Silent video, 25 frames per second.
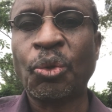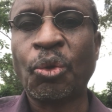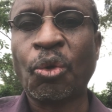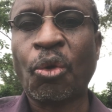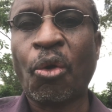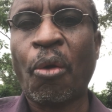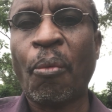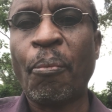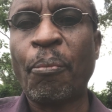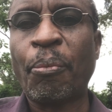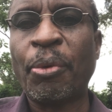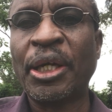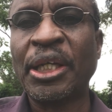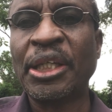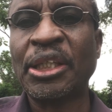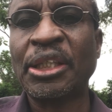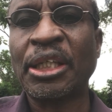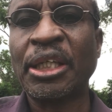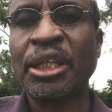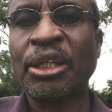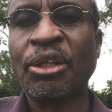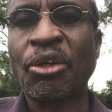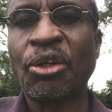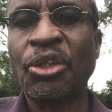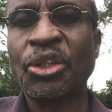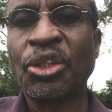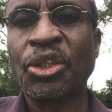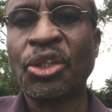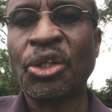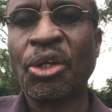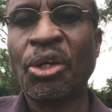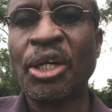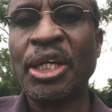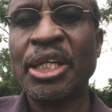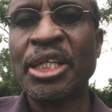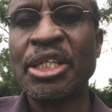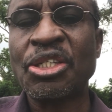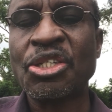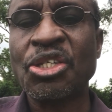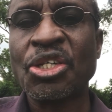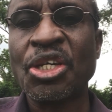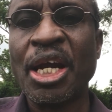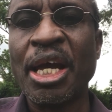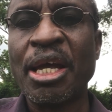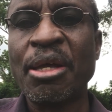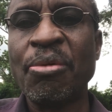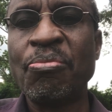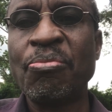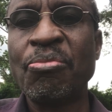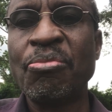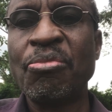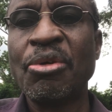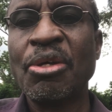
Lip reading: completely control his tribe,